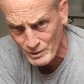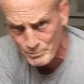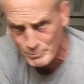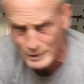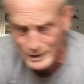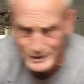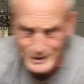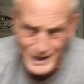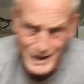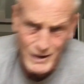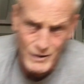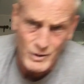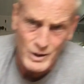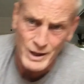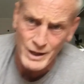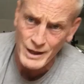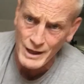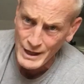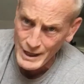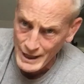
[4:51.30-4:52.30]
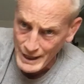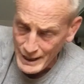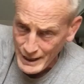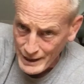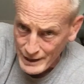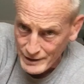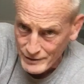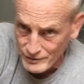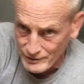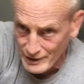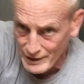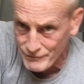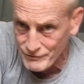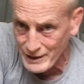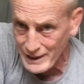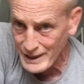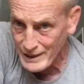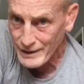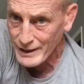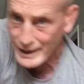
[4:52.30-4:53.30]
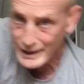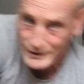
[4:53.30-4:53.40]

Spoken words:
But now, his left hand